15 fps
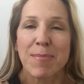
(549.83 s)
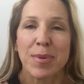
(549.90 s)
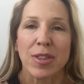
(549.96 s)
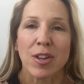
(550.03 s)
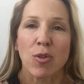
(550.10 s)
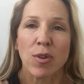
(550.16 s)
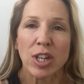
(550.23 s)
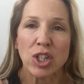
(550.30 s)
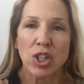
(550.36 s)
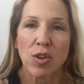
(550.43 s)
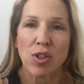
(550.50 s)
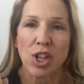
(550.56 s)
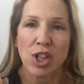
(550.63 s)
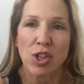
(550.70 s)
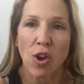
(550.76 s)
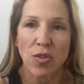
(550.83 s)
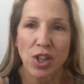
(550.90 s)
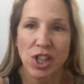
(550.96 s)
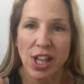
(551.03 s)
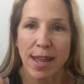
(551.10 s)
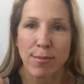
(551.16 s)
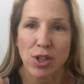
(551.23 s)
But the green juice is not
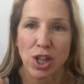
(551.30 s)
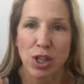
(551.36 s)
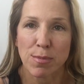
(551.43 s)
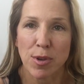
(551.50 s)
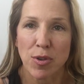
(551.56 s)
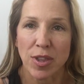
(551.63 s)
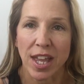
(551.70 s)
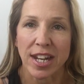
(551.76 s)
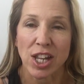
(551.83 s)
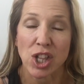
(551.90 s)
the same as a smoothie,